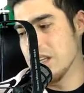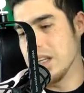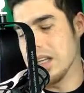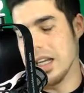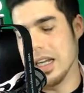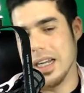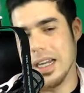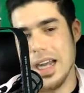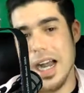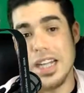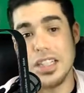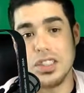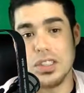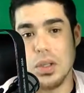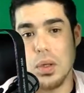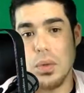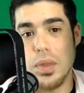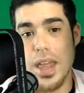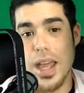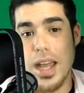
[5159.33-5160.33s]
I
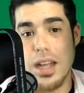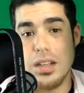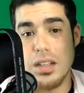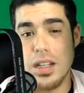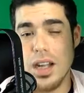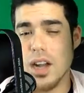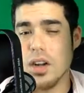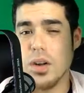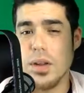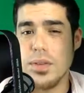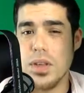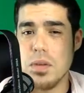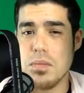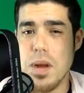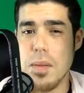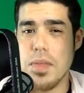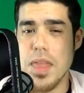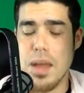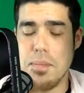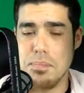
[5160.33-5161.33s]
sold that, I don't know if you
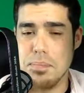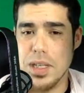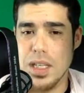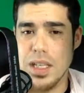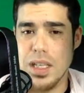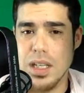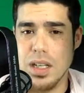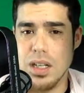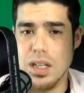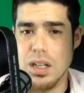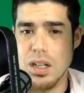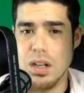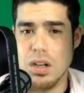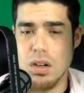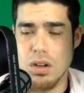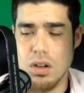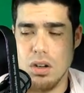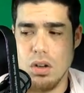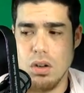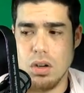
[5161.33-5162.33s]
remember that big
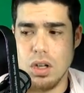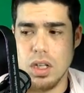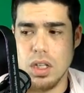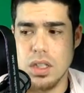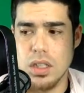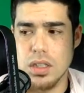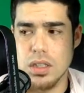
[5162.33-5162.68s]
Hulk